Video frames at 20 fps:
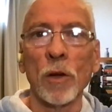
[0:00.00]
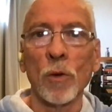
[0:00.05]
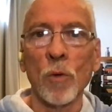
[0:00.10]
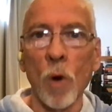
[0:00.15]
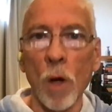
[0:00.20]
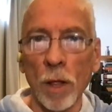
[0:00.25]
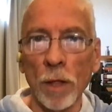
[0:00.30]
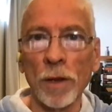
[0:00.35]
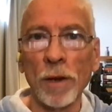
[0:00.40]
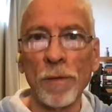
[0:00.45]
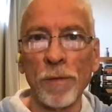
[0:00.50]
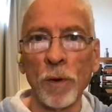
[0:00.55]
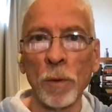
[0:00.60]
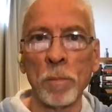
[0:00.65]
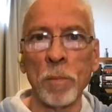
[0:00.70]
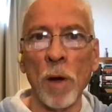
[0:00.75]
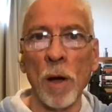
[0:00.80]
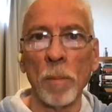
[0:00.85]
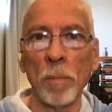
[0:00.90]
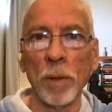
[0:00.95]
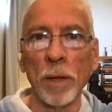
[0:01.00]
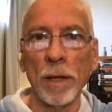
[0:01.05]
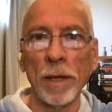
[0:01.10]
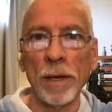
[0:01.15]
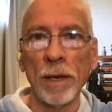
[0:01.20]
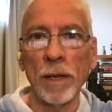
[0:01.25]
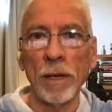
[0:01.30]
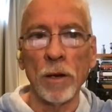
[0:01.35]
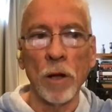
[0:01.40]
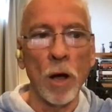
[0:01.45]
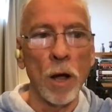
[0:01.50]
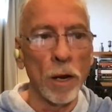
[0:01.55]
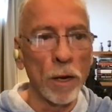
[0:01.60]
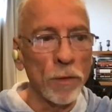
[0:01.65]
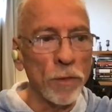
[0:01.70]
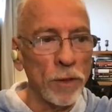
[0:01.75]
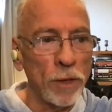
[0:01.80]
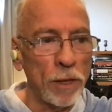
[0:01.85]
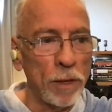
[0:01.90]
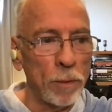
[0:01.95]
quality football played in all
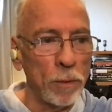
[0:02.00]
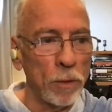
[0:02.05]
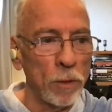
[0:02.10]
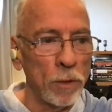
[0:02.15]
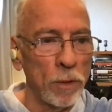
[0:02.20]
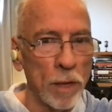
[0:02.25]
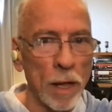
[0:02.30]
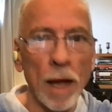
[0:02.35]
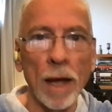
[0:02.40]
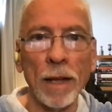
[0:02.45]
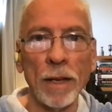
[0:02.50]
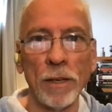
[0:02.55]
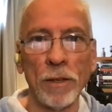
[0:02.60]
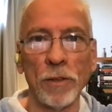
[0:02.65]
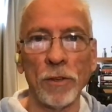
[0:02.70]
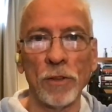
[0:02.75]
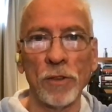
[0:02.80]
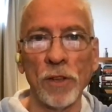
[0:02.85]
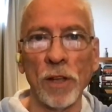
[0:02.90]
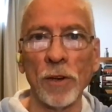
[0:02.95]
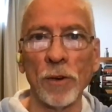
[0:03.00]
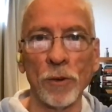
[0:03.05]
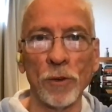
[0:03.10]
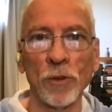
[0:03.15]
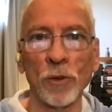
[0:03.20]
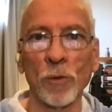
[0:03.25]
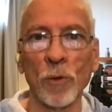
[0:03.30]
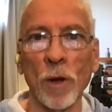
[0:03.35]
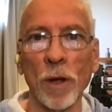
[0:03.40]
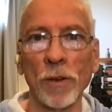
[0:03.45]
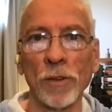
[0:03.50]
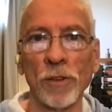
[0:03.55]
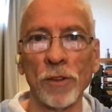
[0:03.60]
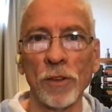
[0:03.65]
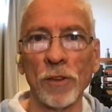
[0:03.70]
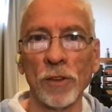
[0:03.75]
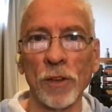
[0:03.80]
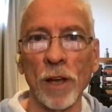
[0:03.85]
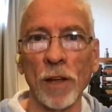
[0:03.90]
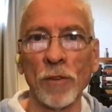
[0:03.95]
of the nine centers across
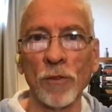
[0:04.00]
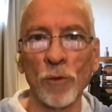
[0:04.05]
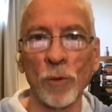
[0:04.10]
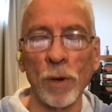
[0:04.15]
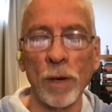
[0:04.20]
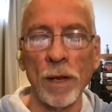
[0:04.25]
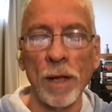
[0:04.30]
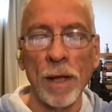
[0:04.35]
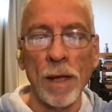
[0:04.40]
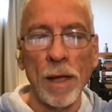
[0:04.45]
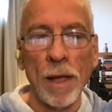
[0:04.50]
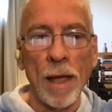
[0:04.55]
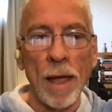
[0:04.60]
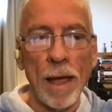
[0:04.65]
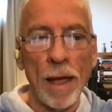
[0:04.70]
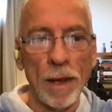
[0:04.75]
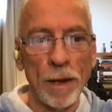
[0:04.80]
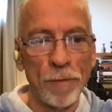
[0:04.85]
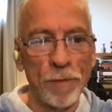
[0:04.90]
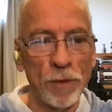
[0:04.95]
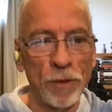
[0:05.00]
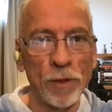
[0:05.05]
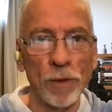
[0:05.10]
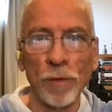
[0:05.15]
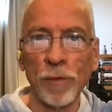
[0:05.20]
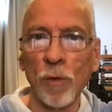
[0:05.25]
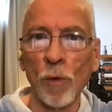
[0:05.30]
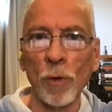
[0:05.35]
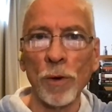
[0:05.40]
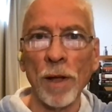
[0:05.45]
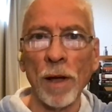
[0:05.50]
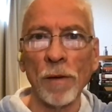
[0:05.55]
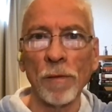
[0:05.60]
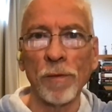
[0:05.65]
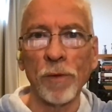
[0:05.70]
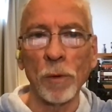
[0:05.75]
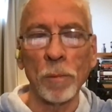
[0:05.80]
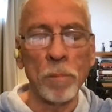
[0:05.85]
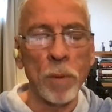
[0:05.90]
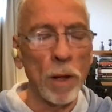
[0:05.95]
this country. And if it's a four-down
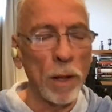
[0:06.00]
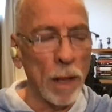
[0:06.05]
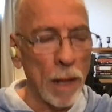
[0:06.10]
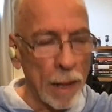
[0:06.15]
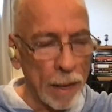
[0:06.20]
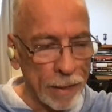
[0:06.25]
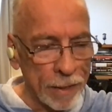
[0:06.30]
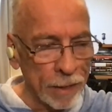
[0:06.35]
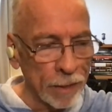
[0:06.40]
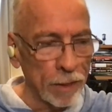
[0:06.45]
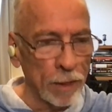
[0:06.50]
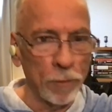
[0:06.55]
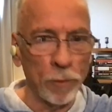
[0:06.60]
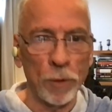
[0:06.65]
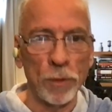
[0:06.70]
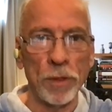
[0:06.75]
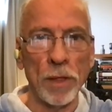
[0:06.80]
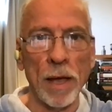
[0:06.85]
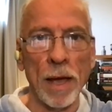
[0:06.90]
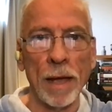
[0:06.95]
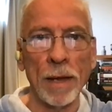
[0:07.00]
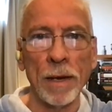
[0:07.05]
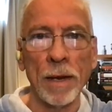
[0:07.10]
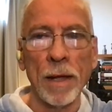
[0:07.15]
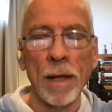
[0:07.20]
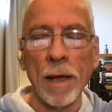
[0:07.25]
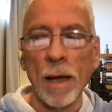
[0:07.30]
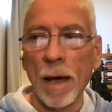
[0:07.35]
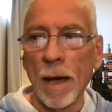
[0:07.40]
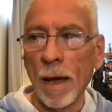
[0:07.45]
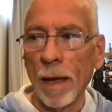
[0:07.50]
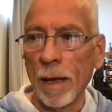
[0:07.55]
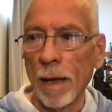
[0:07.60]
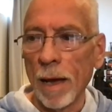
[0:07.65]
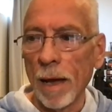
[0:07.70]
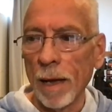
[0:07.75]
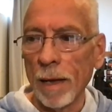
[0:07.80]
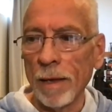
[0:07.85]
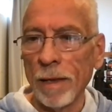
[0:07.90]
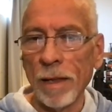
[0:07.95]
football, I can live with that. I,
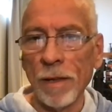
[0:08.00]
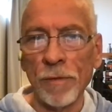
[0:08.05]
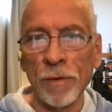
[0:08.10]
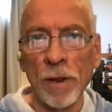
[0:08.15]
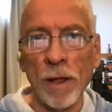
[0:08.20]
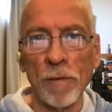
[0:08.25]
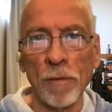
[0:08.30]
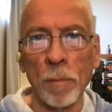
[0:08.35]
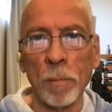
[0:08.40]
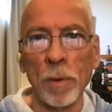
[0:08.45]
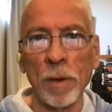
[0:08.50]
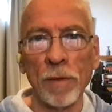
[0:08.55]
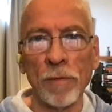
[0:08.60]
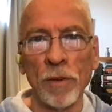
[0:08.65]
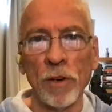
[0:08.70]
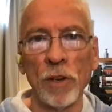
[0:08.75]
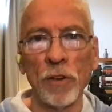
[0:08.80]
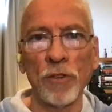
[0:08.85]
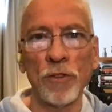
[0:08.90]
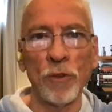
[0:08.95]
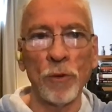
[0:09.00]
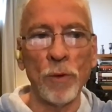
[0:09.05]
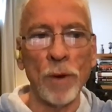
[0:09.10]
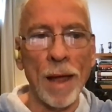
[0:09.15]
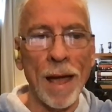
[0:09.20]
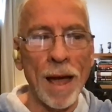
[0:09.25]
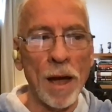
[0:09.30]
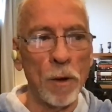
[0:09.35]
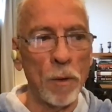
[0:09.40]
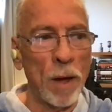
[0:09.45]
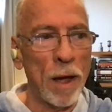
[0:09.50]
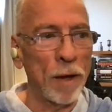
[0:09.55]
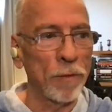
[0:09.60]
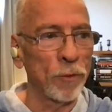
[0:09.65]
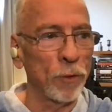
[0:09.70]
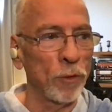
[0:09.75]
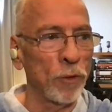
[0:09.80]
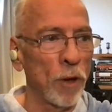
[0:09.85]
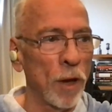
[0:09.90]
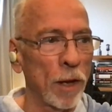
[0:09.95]
I even have a bit of an issue now
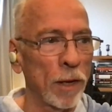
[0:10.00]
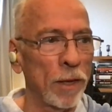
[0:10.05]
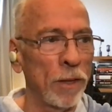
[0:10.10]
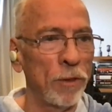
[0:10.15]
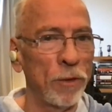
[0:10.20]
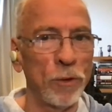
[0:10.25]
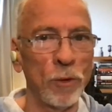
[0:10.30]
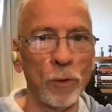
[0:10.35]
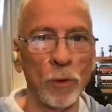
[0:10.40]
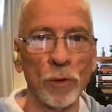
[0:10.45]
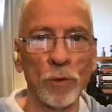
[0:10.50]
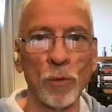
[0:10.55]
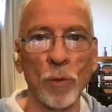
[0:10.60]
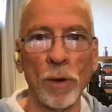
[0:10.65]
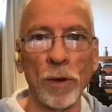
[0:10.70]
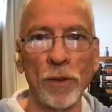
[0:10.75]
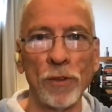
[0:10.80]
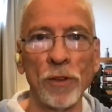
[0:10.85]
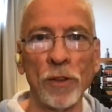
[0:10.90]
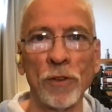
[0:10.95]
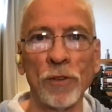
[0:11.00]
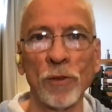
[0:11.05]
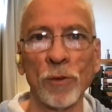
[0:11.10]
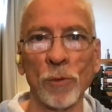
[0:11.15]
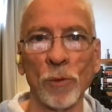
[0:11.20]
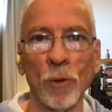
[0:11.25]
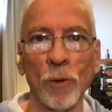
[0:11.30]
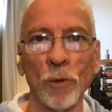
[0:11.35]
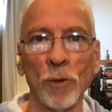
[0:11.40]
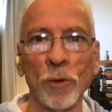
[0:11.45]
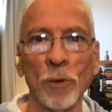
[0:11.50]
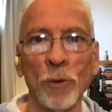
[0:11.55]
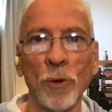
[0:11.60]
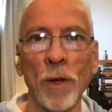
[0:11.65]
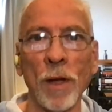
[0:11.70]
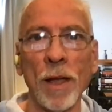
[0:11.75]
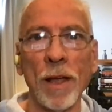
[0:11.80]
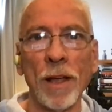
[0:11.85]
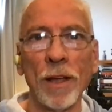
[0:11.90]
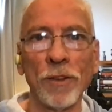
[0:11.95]
after talking to a twenty-six-year-old who
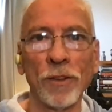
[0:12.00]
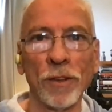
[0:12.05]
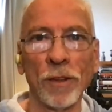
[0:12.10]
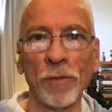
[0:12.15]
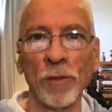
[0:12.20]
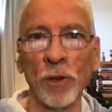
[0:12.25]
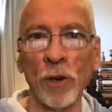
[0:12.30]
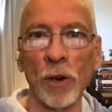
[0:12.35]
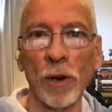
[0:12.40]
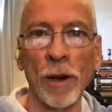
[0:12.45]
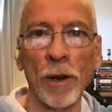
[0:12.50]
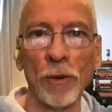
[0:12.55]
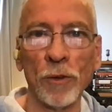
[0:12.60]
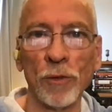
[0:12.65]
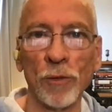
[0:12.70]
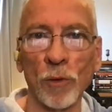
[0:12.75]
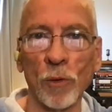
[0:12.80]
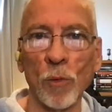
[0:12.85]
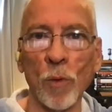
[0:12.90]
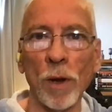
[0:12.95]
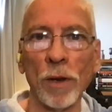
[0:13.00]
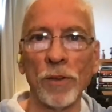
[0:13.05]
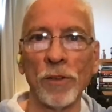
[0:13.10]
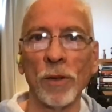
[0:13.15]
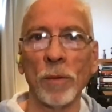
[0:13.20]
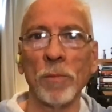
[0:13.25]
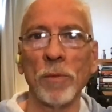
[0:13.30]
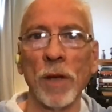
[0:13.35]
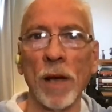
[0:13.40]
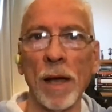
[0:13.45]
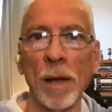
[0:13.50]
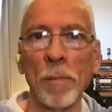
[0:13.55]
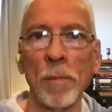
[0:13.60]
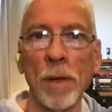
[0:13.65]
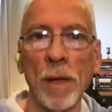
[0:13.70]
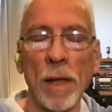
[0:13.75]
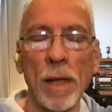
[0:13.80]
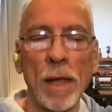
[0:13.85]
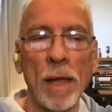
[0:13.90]
has lived in our house for quite some time.